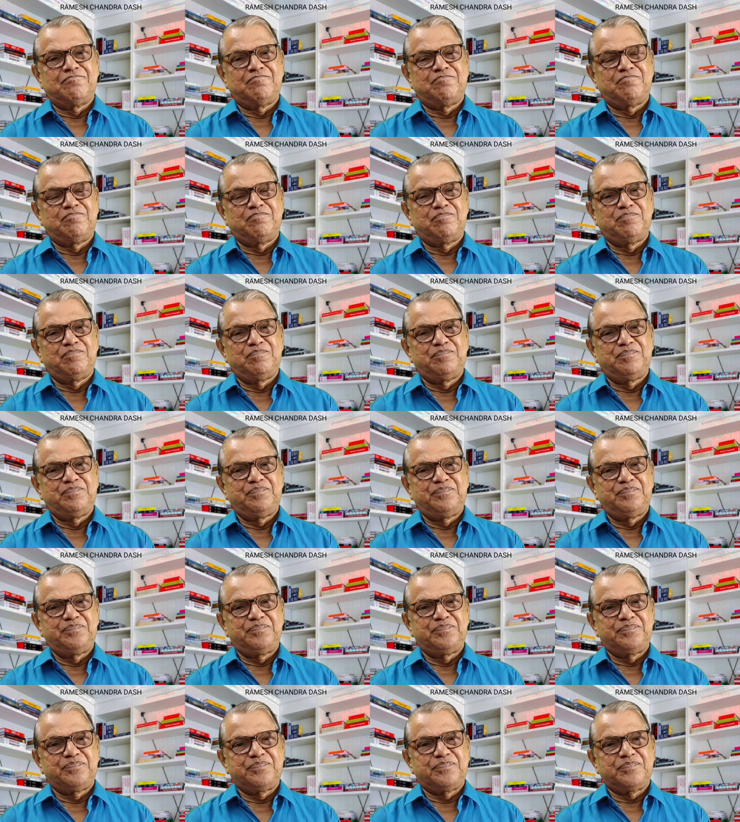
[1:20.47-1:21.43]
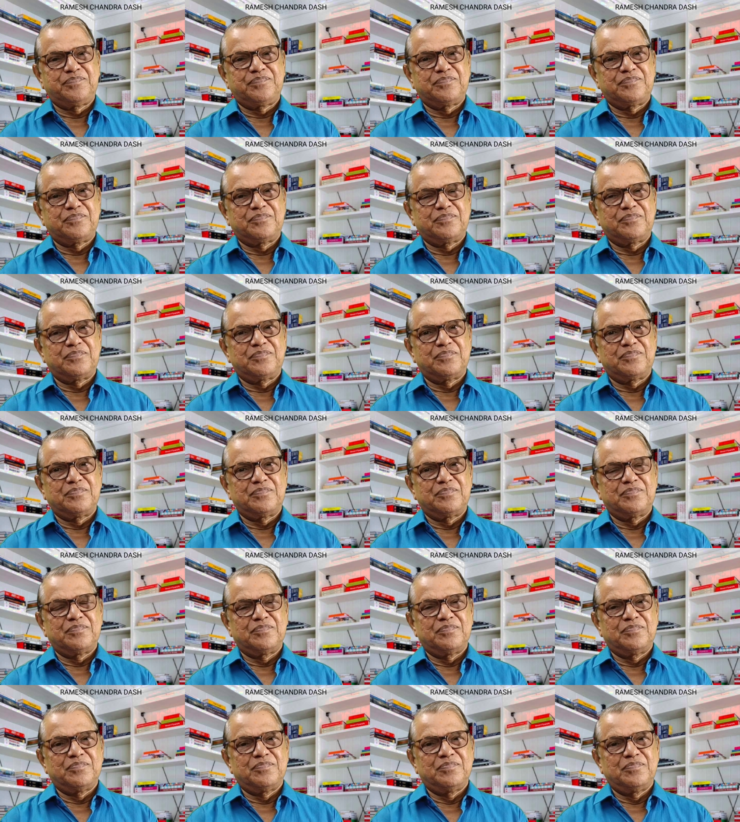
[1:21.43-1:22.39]

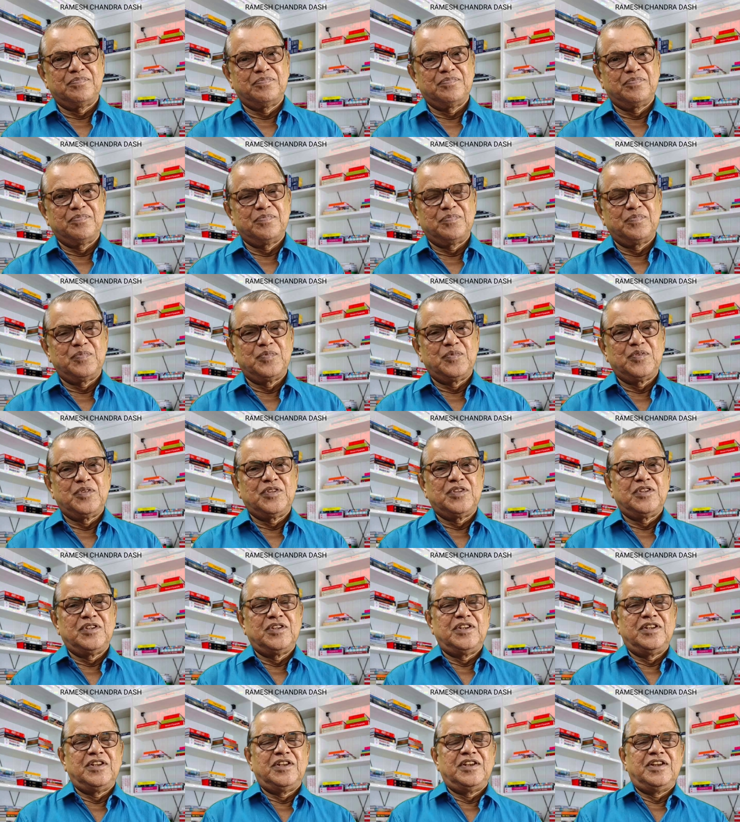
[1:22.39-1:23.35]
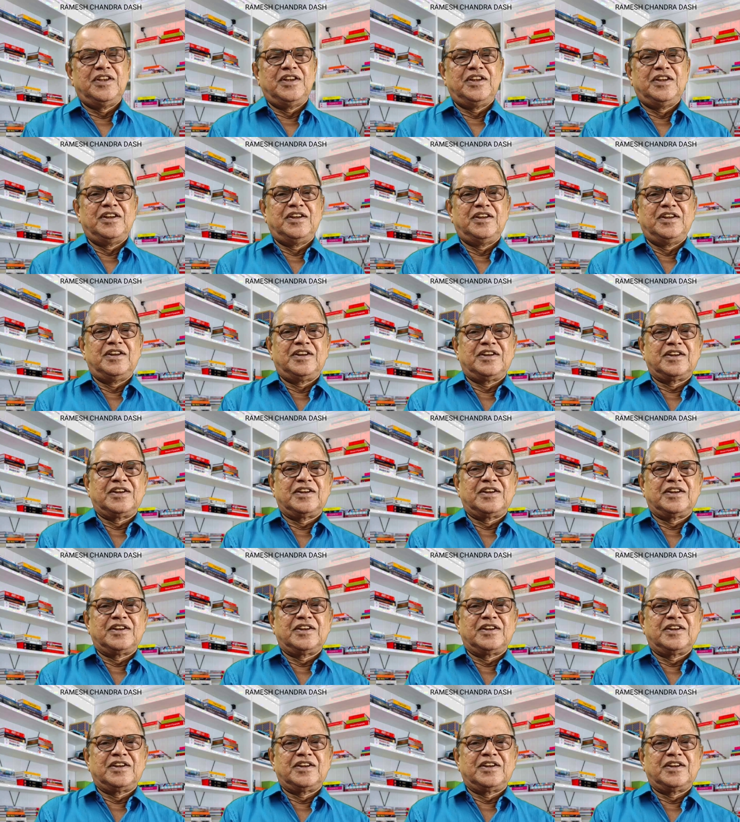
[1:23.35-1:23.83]
No one is speaking in this clip.